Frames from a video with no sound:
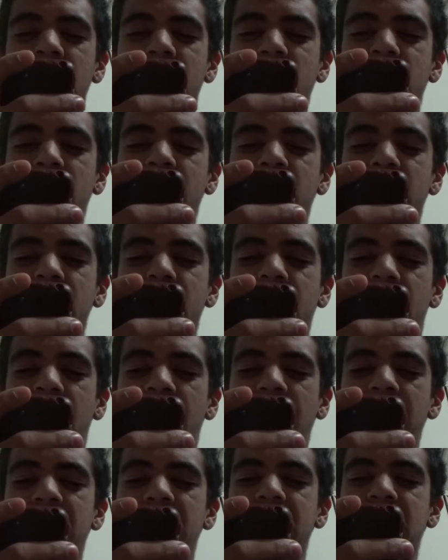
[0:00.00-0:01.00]
during their
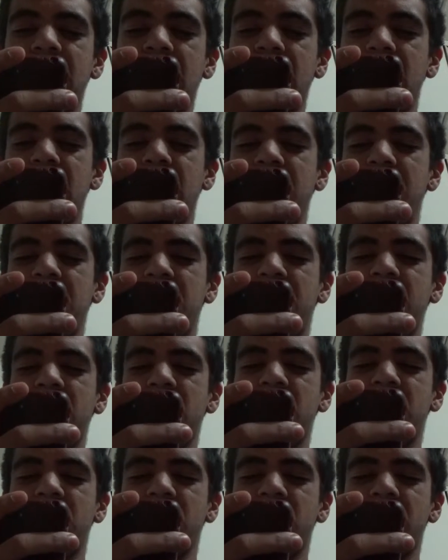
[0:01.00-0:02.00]
lives. These
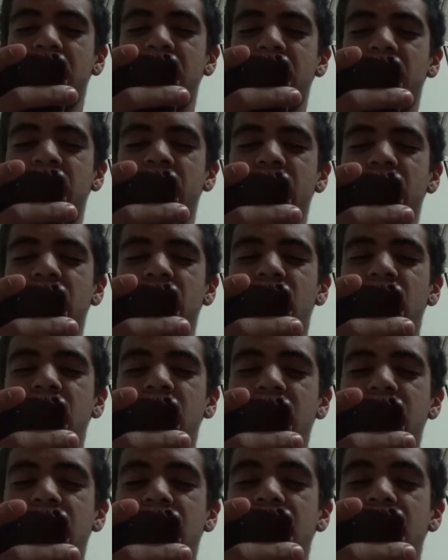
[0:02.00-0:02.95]
units are eternal.